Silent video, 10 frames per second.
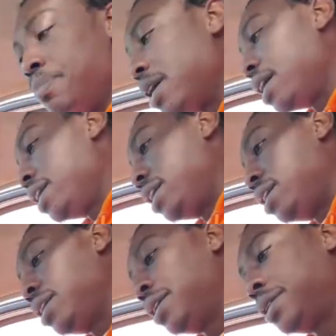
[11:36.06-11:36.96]
But
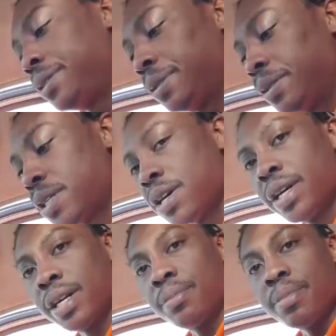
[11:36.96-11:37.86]

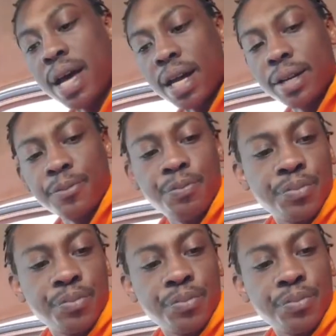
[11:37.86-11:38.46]
alright, I'm back.